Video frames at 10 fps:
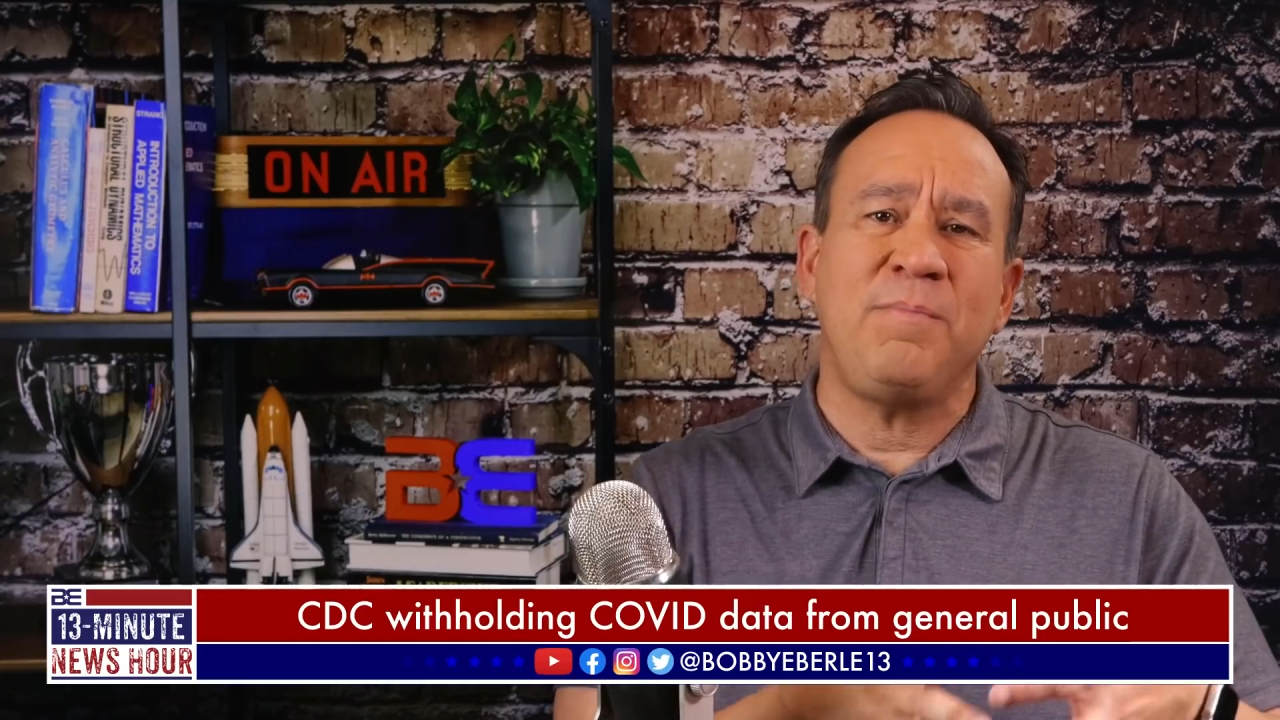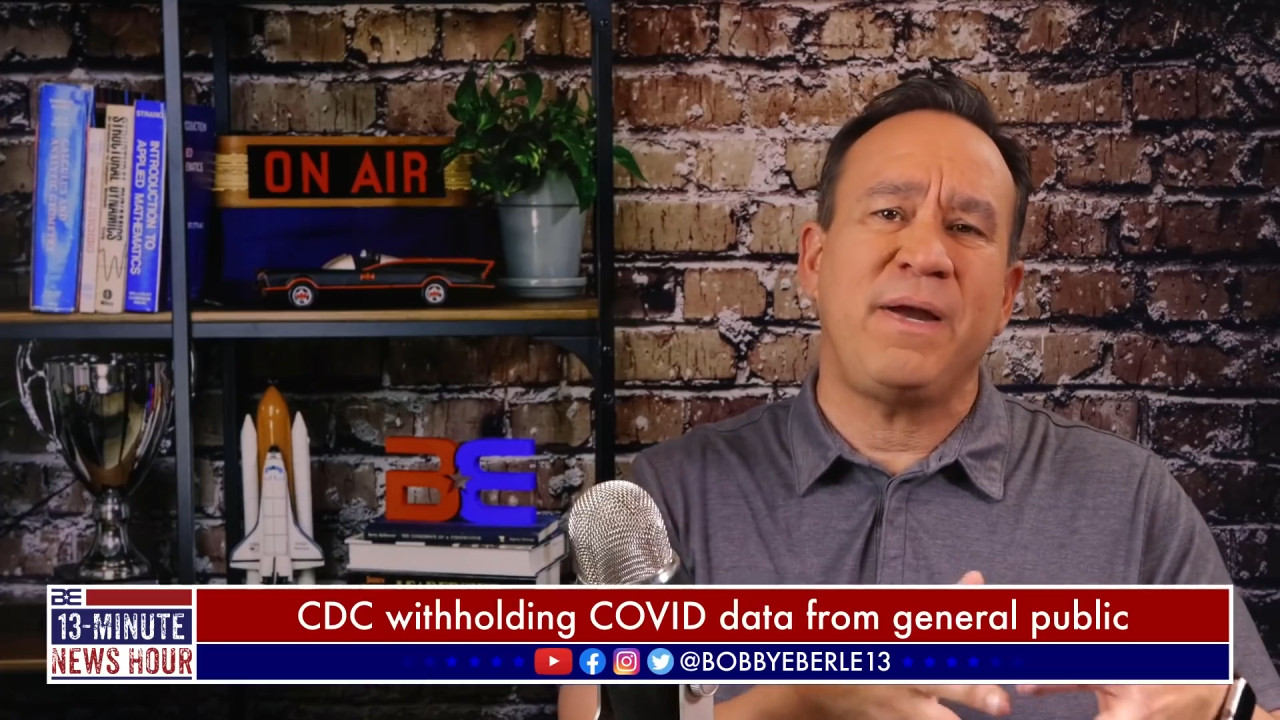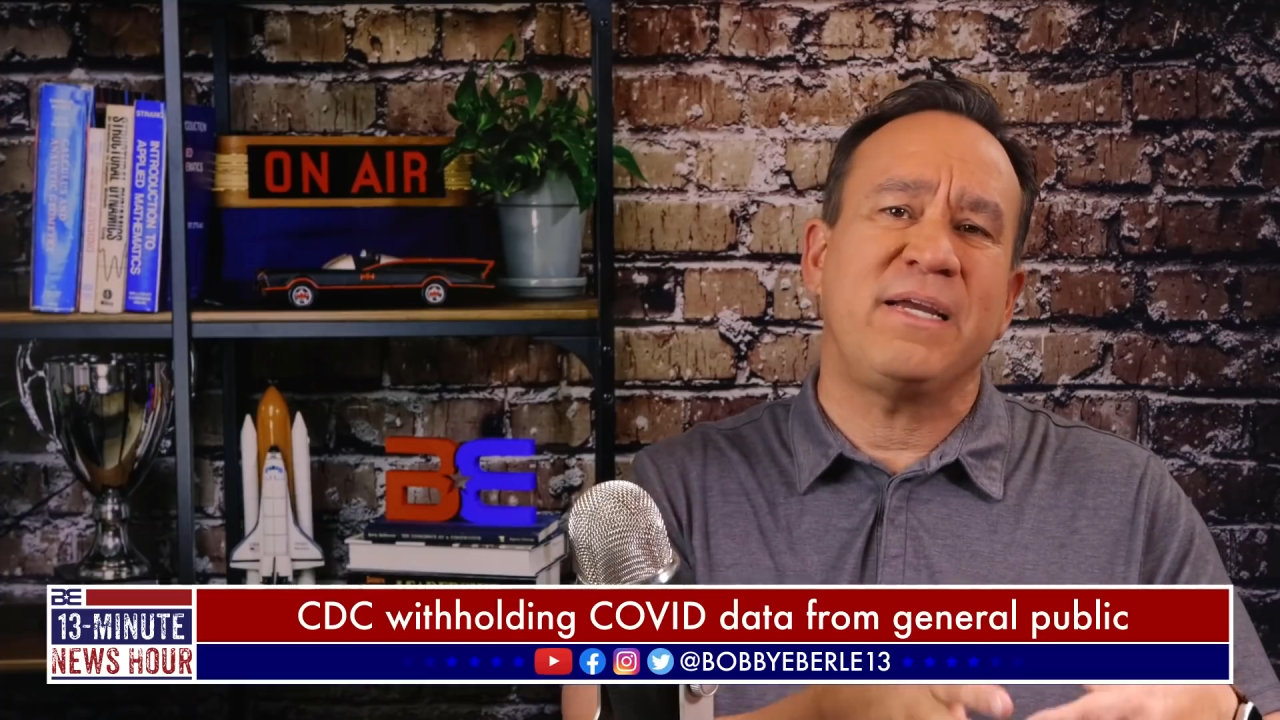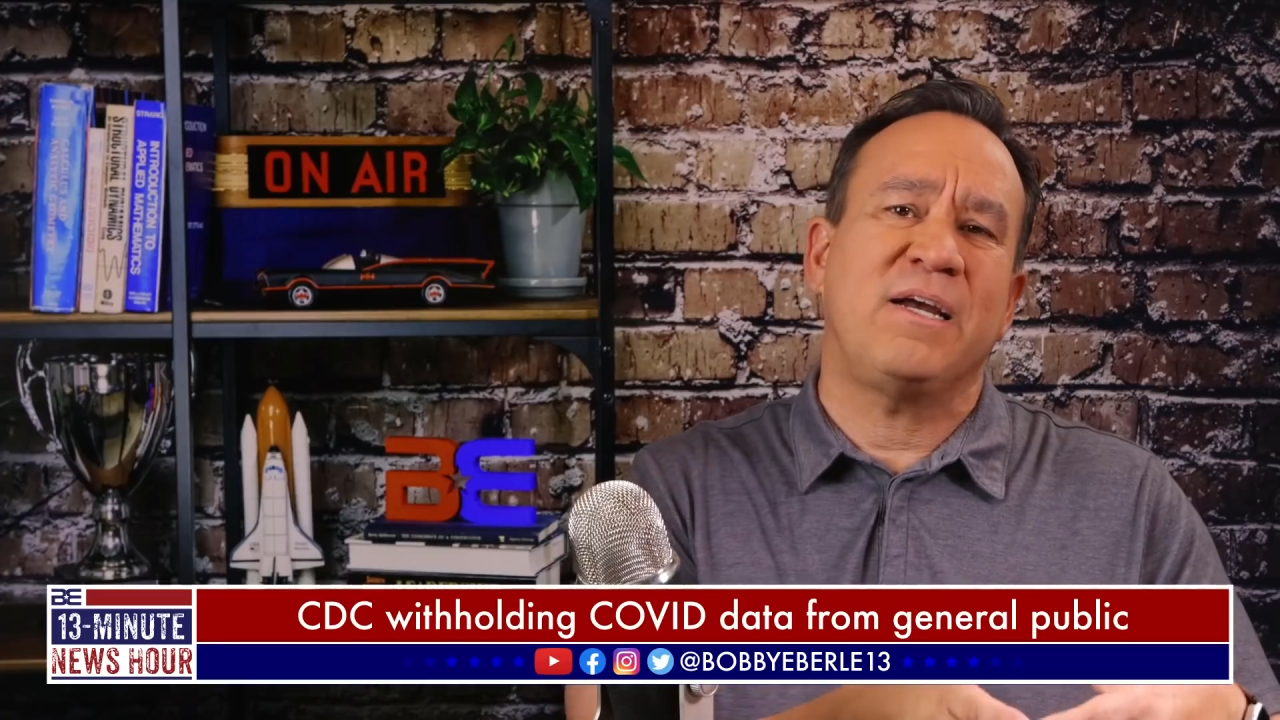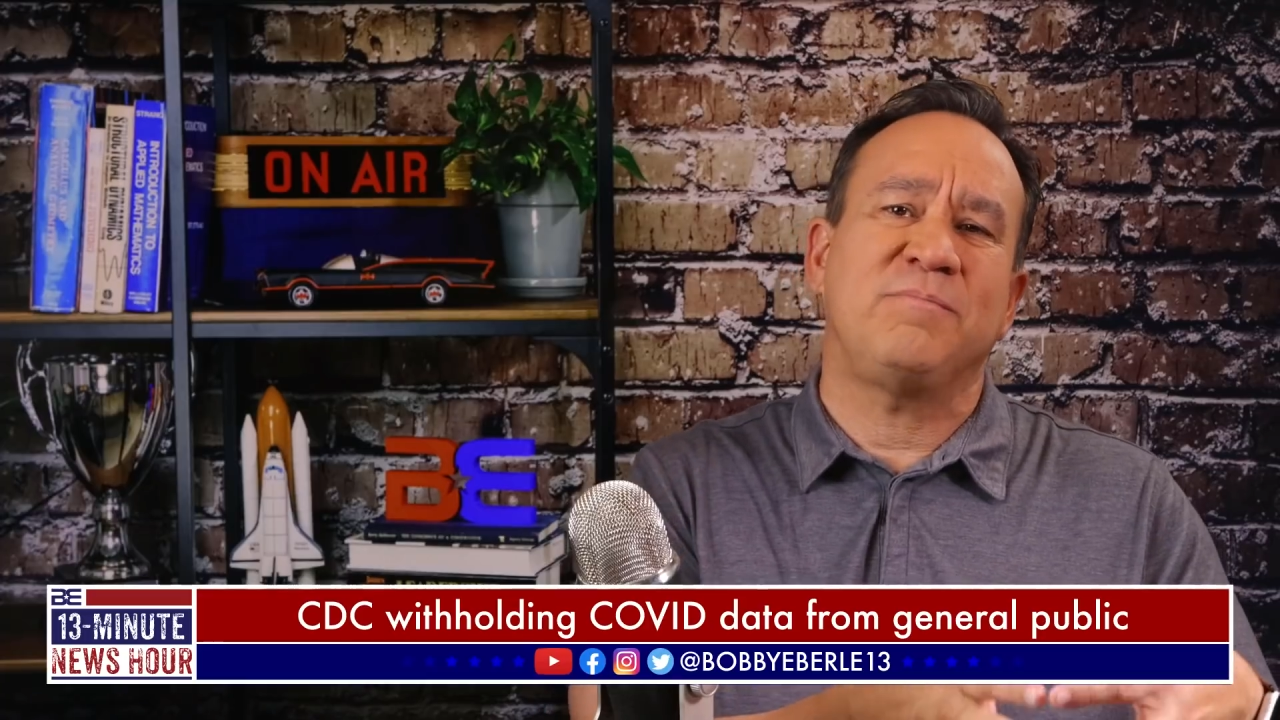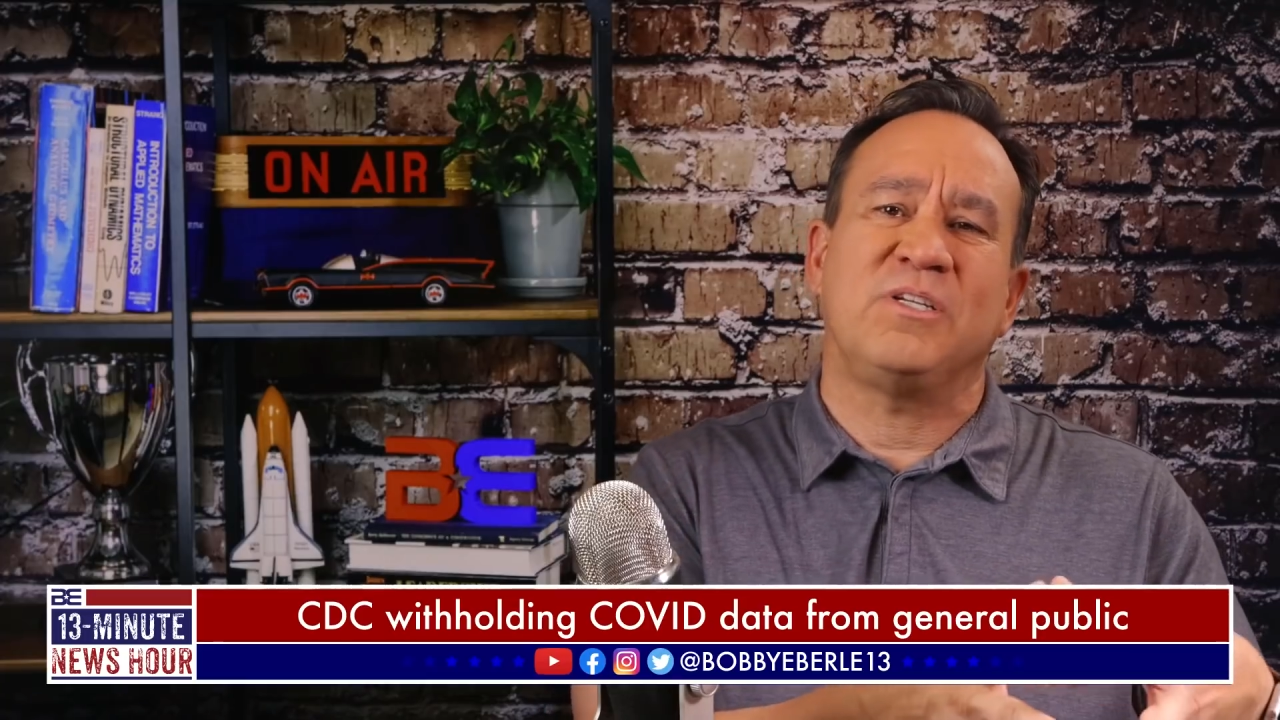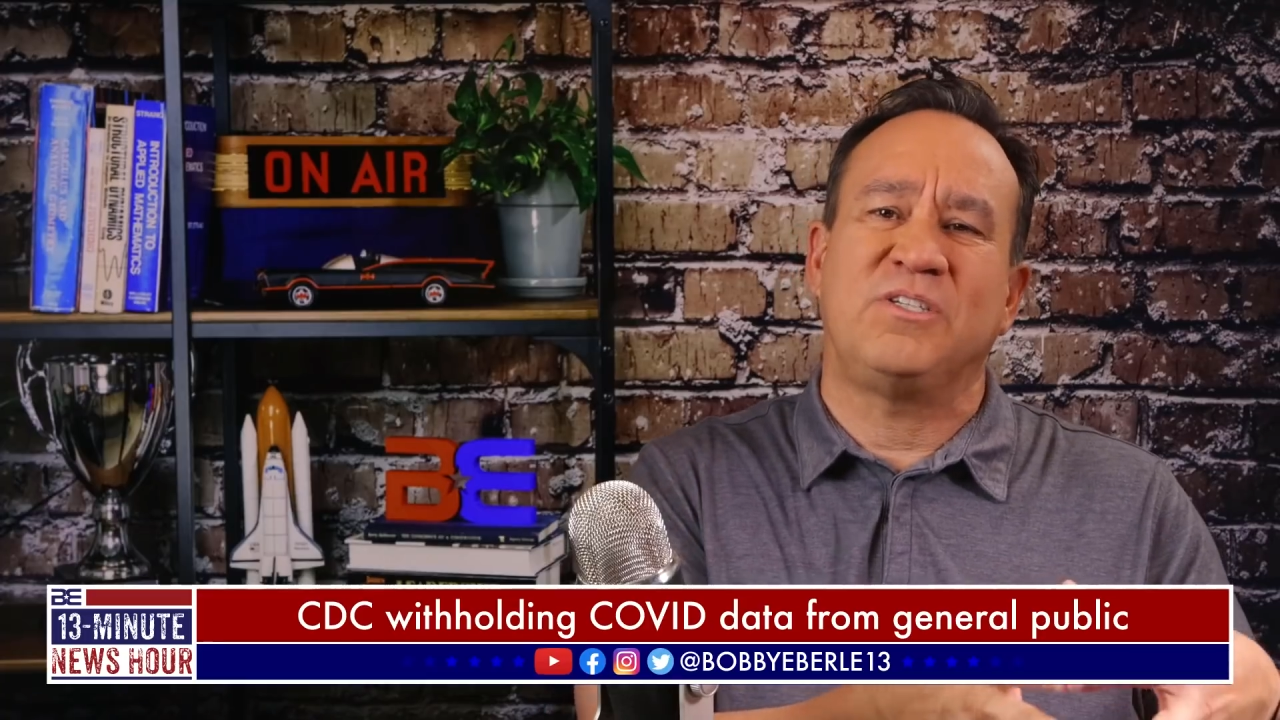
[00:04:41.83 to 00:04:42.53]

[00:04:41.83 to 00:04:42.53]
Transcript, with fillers: might come to